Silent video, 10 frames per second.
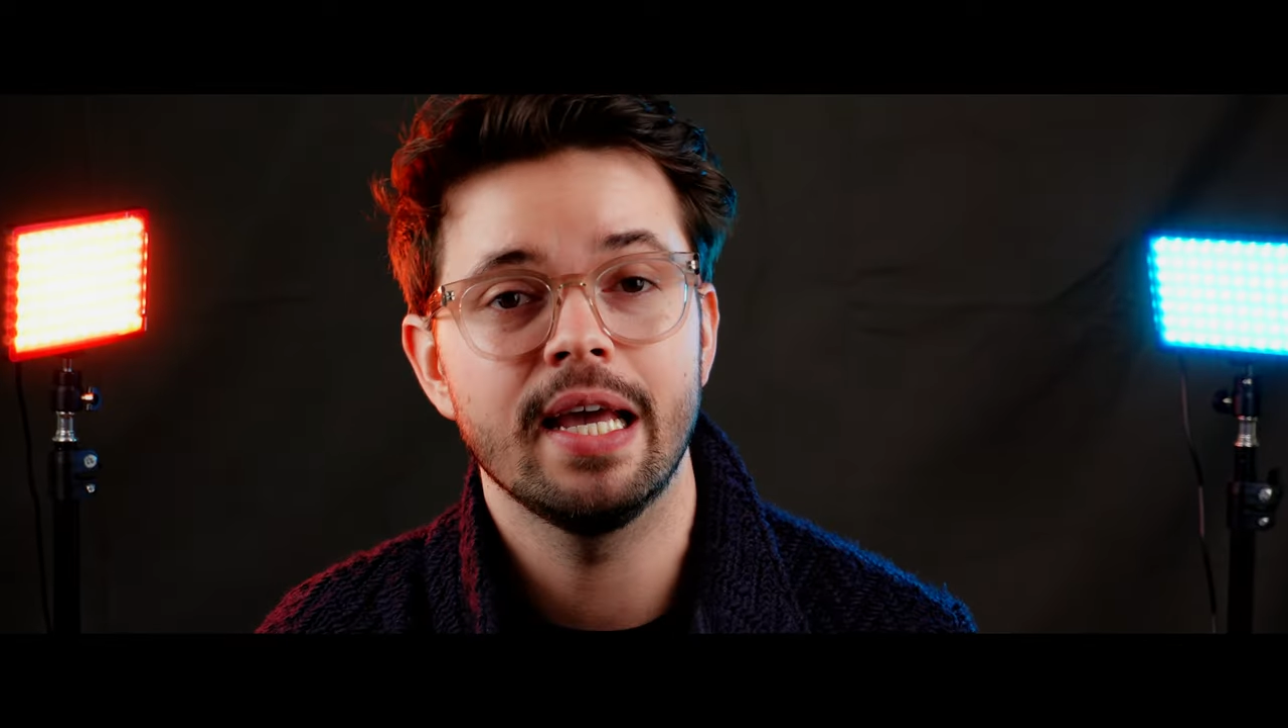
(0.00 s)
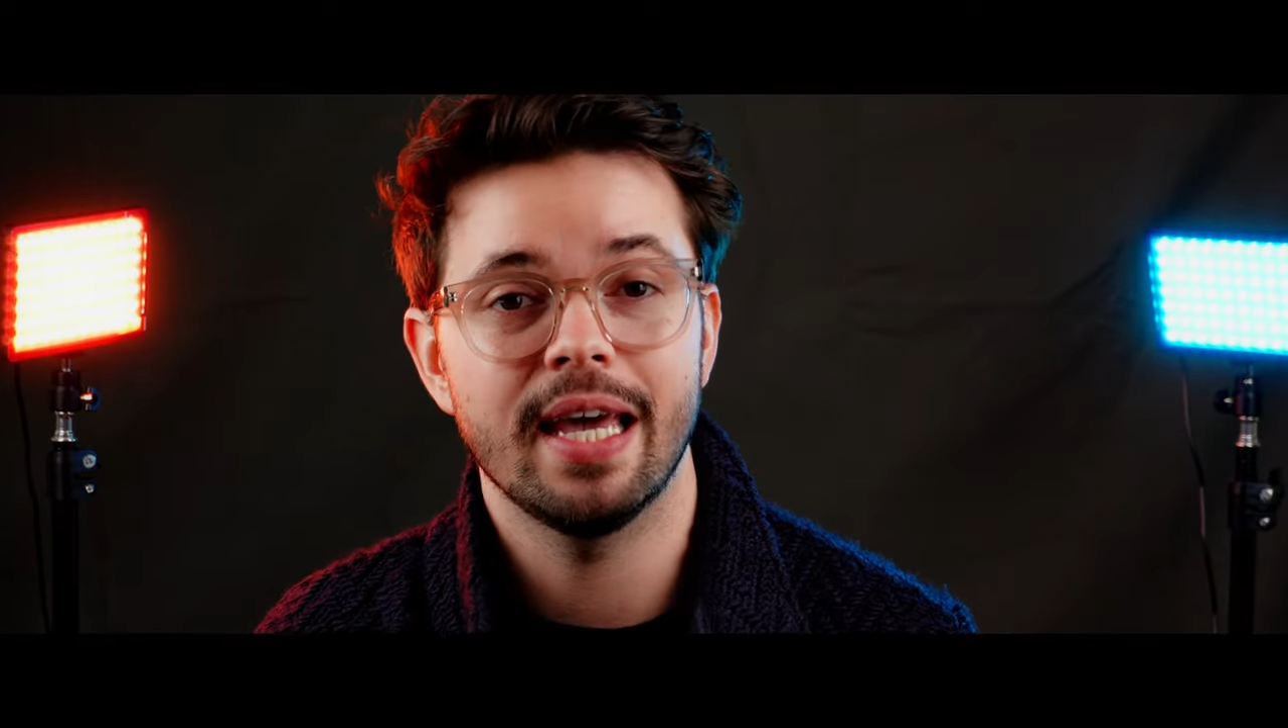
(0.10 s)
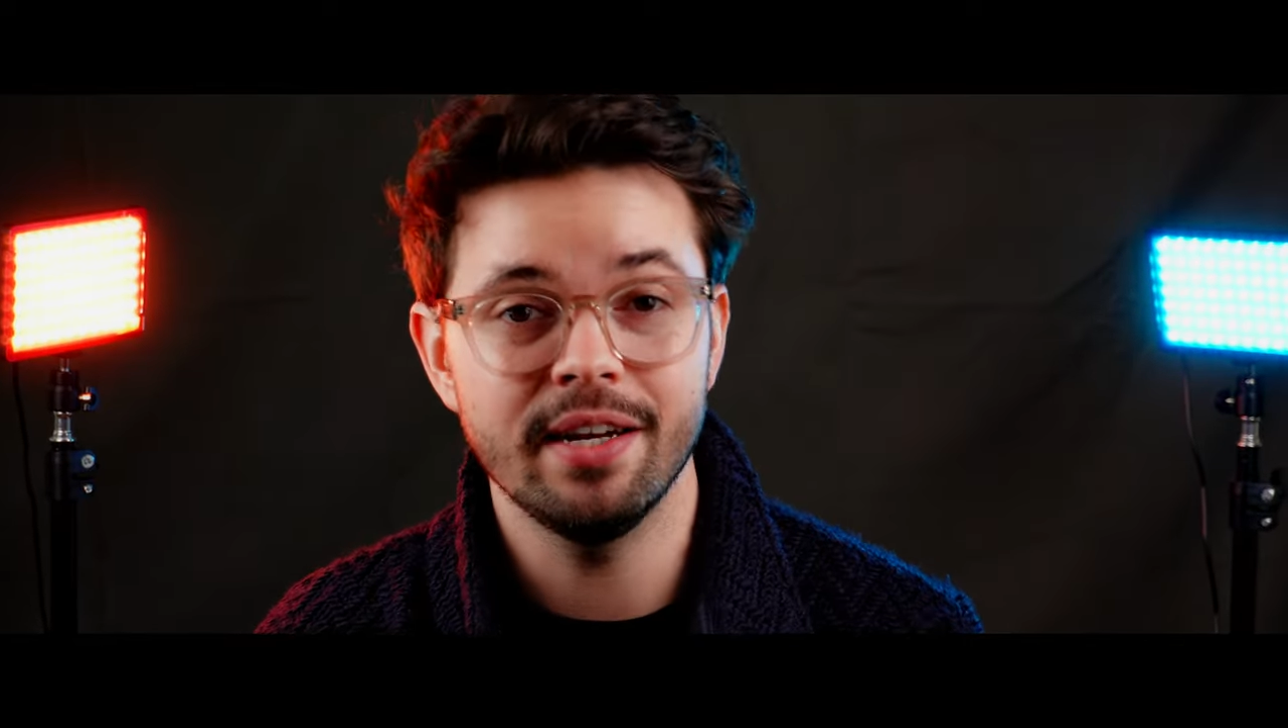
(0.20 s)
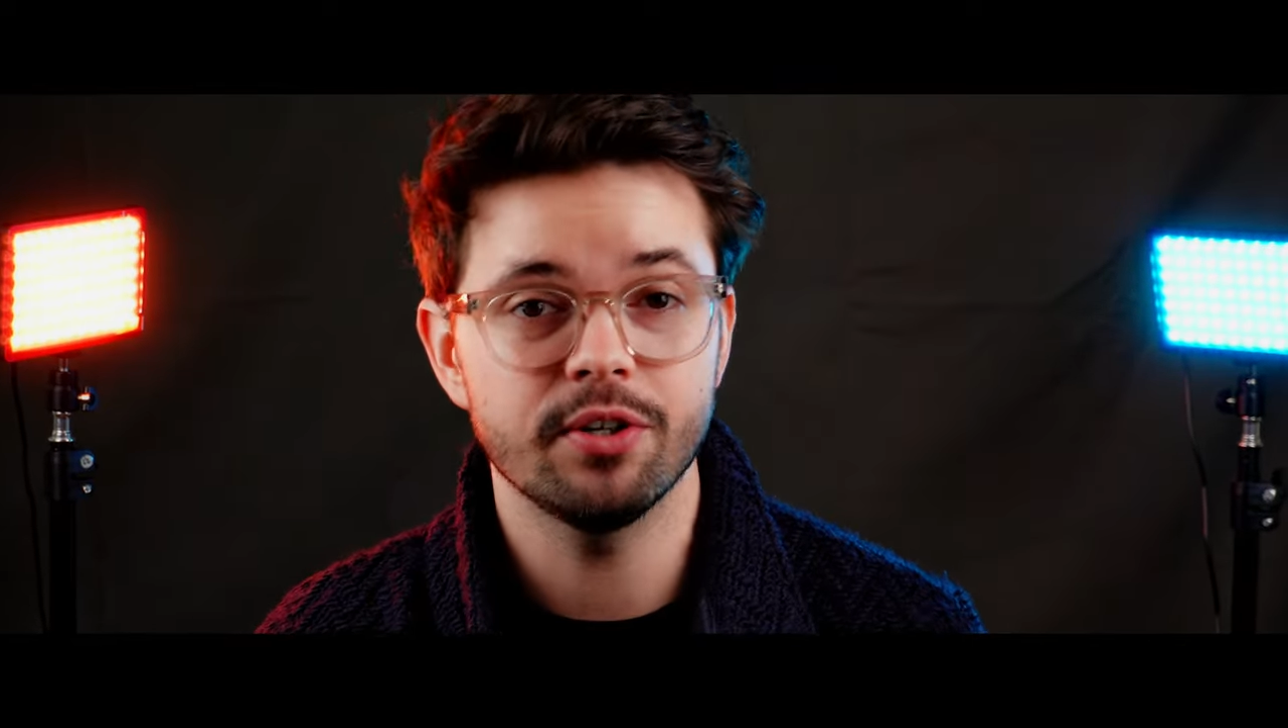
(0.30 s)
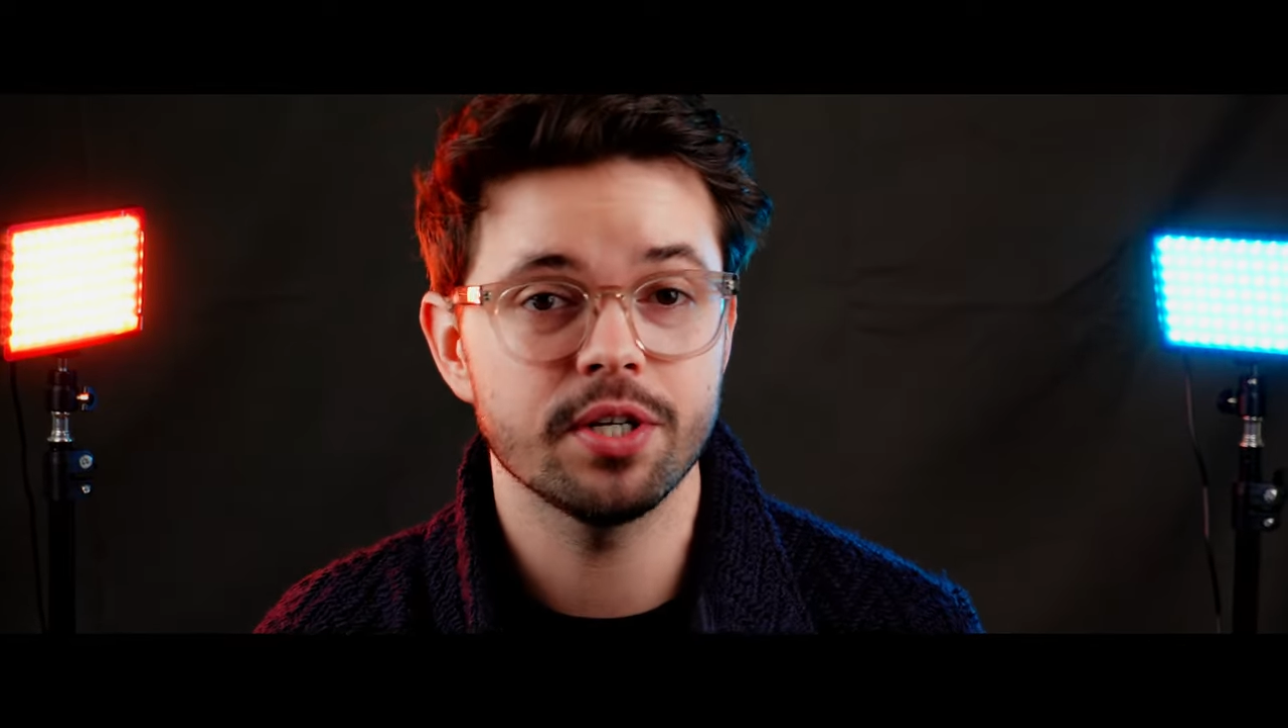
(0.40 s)

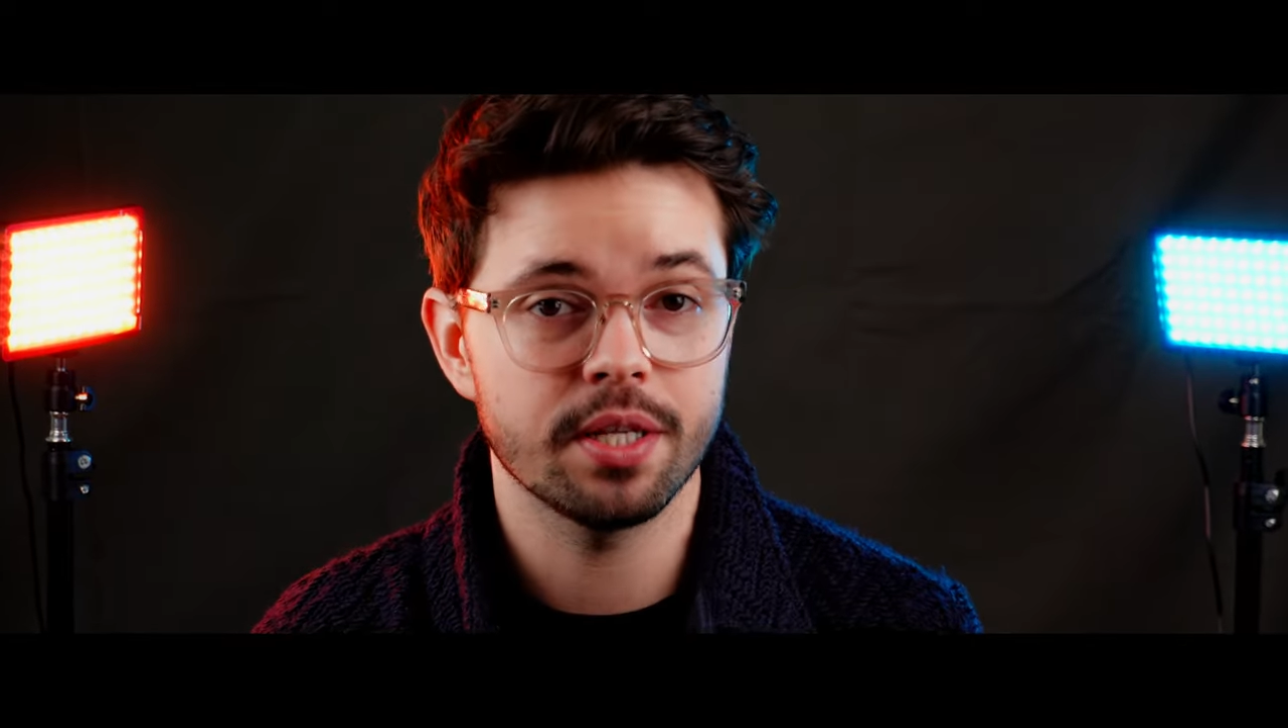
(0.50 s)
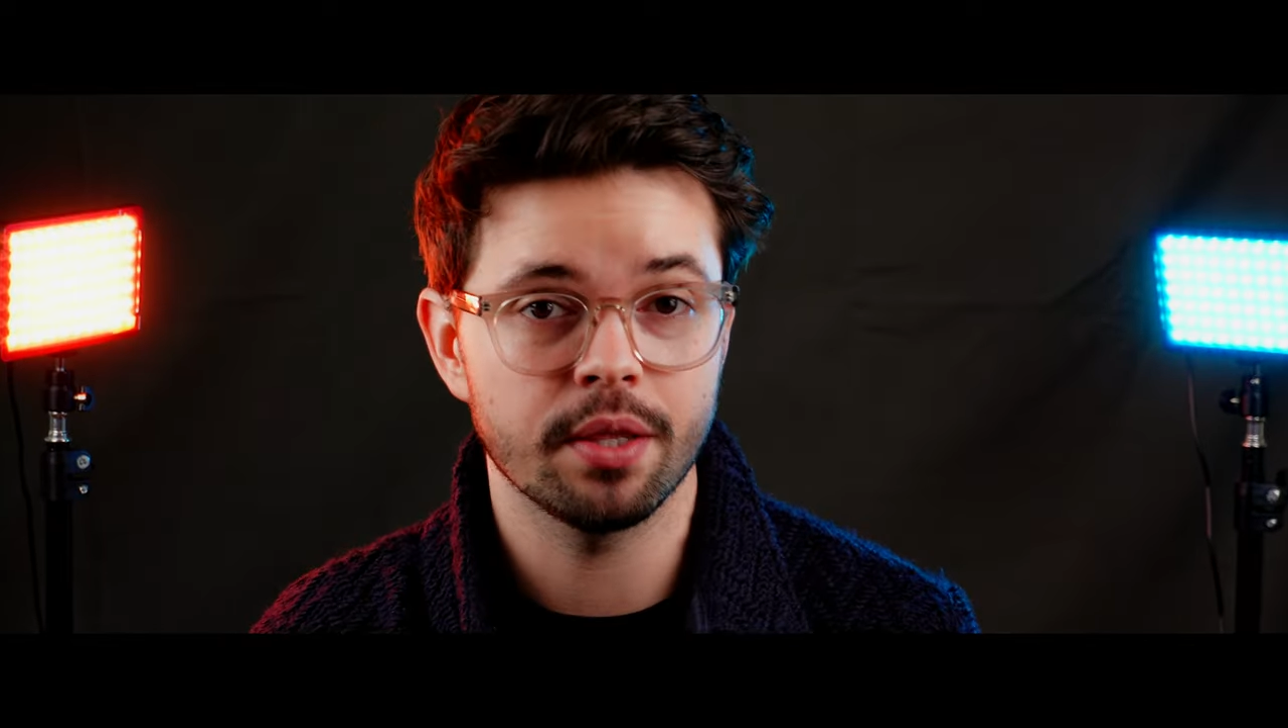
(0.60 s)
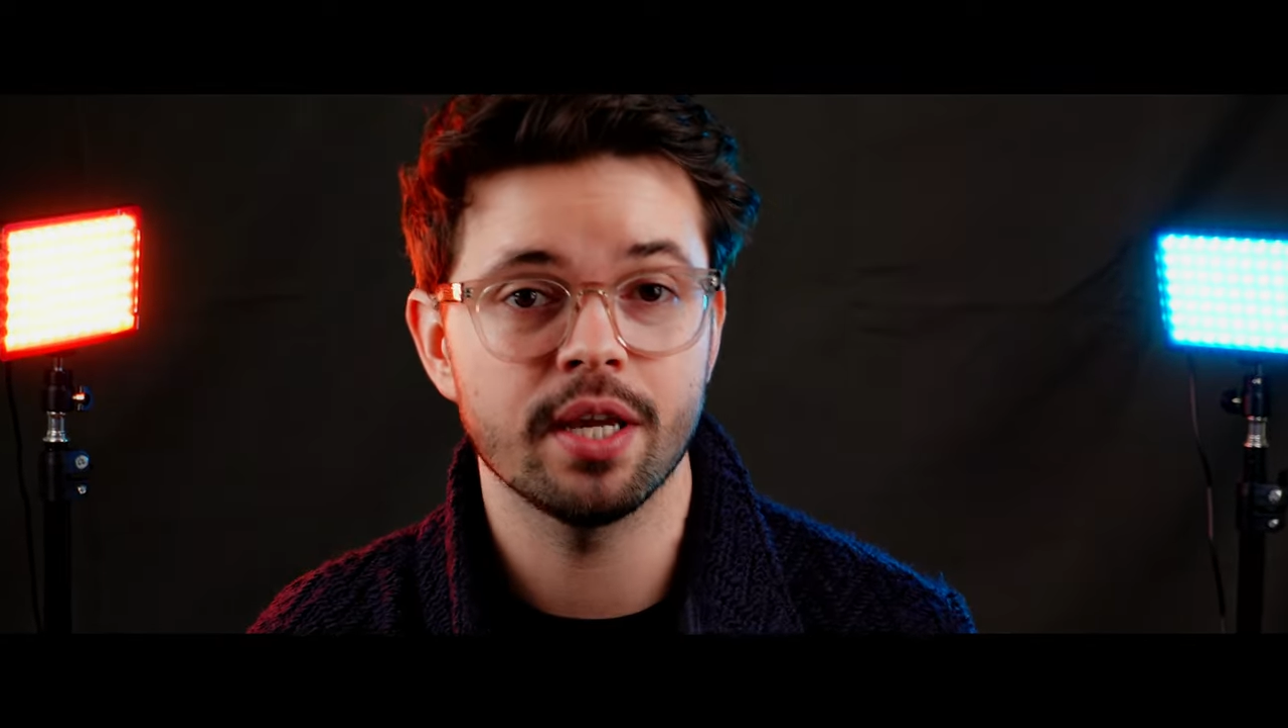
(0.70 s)
And interesting